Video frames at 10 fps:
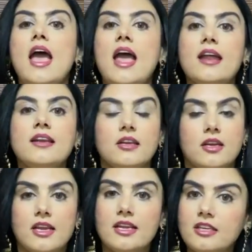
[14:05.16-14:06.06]
and
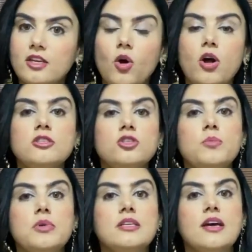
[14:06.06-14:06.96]
it can
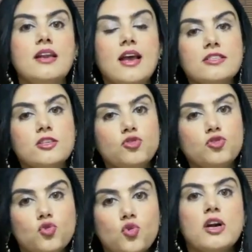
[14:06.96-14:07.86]
also be done as a
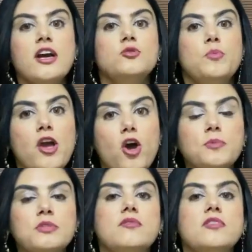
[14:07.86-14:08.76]
Tru-Cut
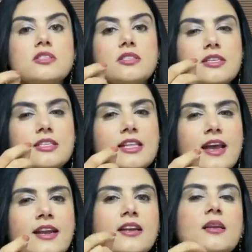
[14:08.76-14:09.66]
biopsy which is a
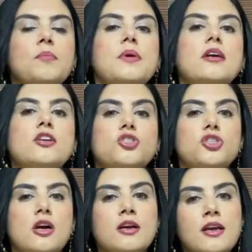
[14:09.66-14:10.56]
slightly bigger
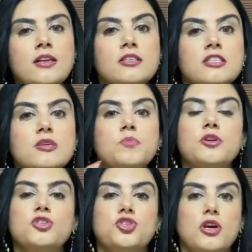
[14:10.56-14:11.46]
chunk and a
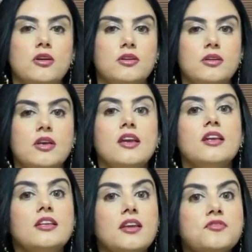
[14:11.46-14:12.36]
deeper chunk.
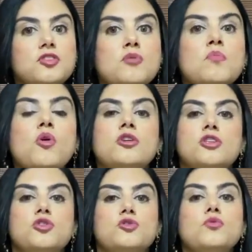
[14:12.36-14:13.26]
It gives you more
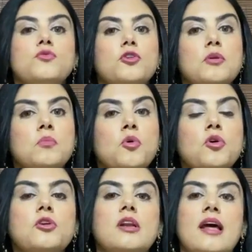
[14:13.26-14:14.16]
tissue for a
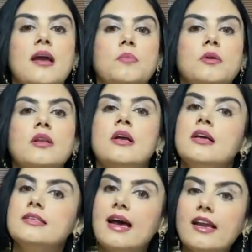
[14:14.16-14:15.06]
more reliable
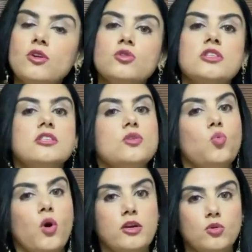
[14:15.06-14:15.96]
diagnosis
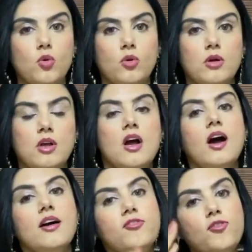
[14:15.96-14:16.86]
in one go.
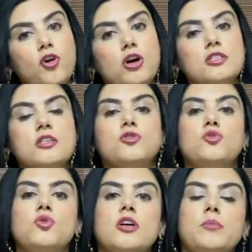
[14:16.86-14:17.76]
Of course, a
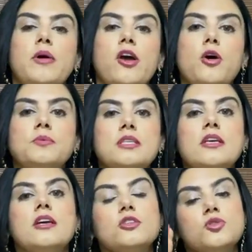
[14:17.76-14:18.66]
Tru-Cut
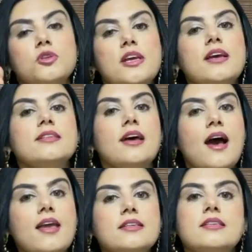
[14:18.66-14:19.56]
biopsy today has
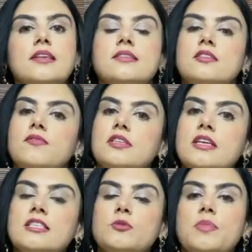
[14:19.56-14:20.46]
higher
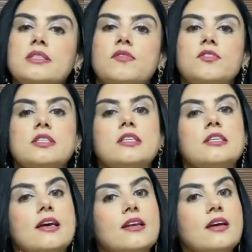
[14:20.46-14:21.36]
sensitivity and
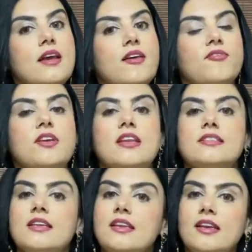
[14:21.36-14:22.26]
specificity than a
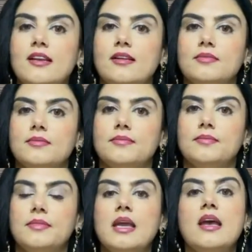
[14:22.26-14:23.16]
FNAC needle.
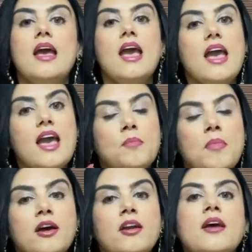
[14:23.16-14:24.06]

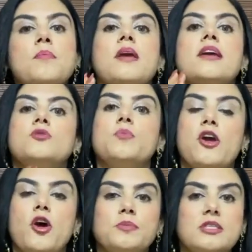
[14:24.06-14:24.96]
MRI based
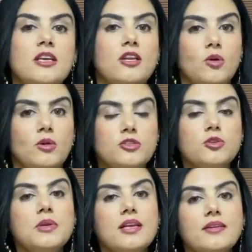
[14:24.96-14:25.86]
biopsy can
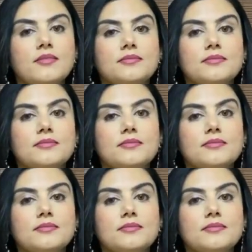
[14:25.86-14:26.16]
also be done.